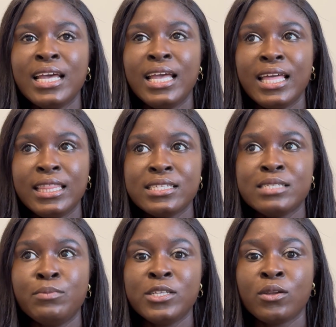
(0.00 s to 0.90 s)
and this is
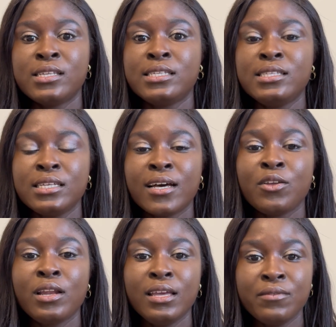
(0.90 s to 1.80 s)
based on the city that you
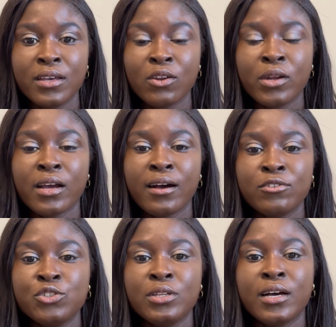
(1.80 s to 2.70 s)
live in or the
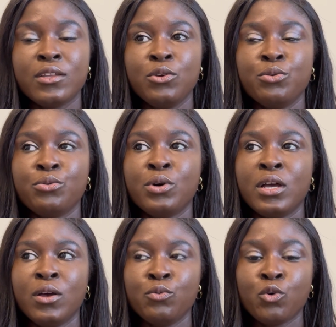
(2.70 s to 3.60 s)
country that you
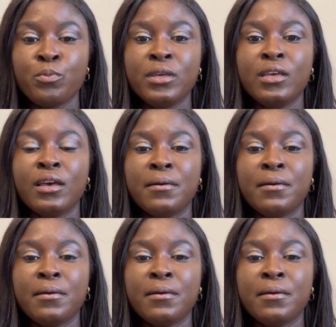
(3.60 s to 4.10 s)
will be